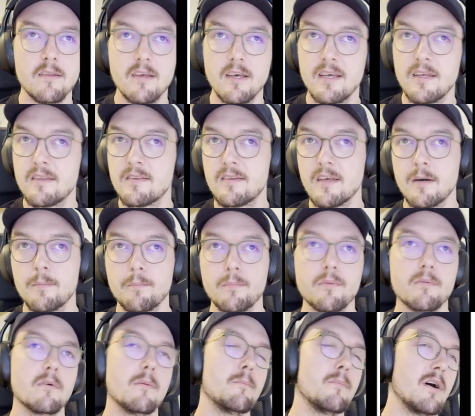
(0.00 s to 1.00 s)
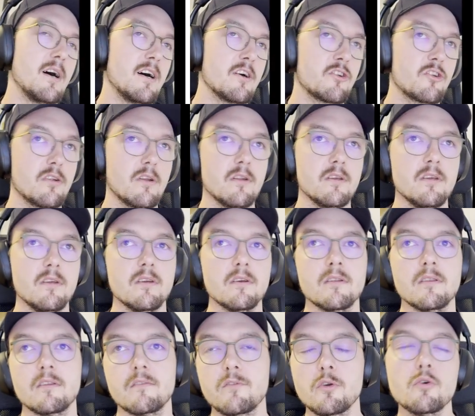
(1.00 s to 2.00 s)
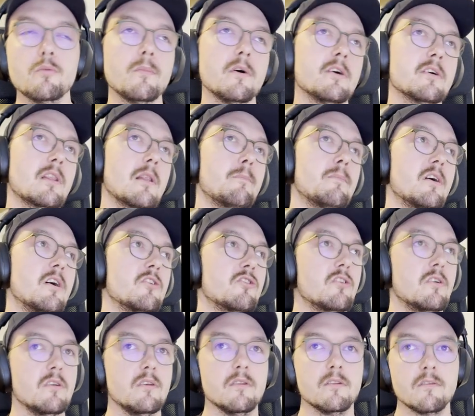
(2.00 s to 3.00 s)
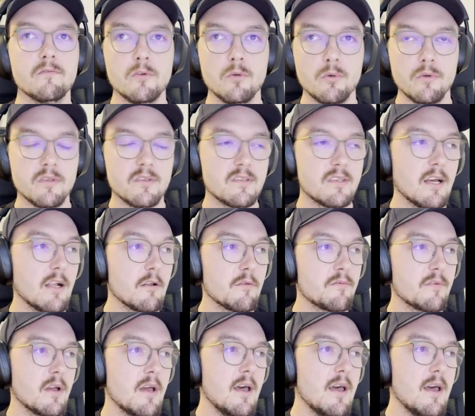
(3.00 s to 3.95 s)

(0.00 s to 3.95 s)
ends up partially in the view model, partially in the view itself,